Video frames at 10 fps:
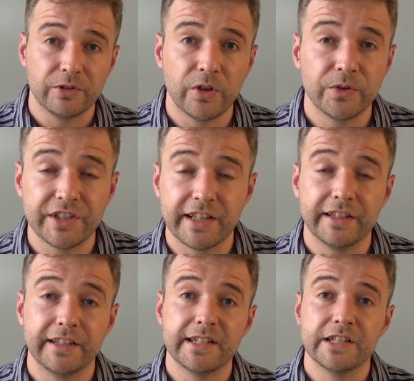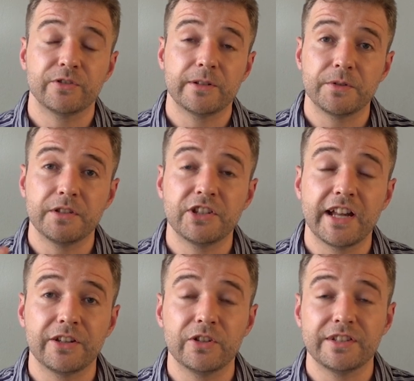go to that link in the description,
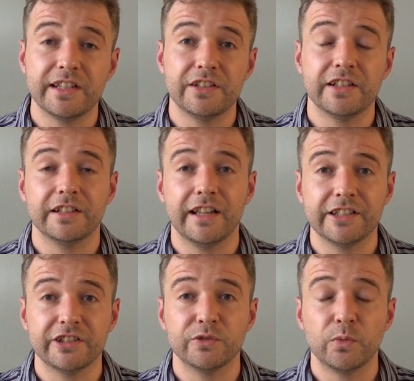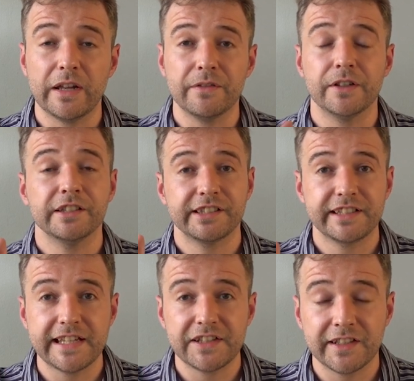check your teaching license waiver
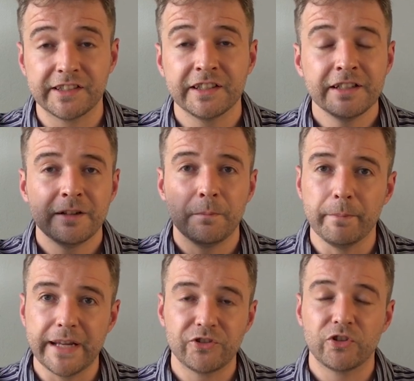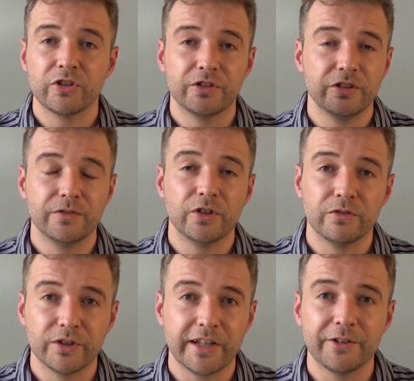status, make sure you've
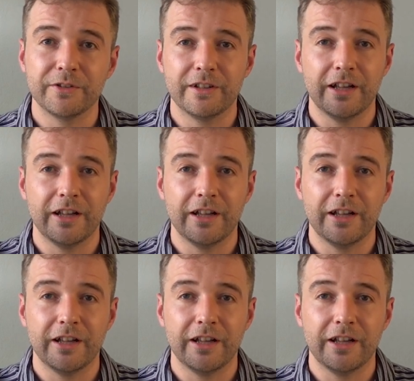not run out,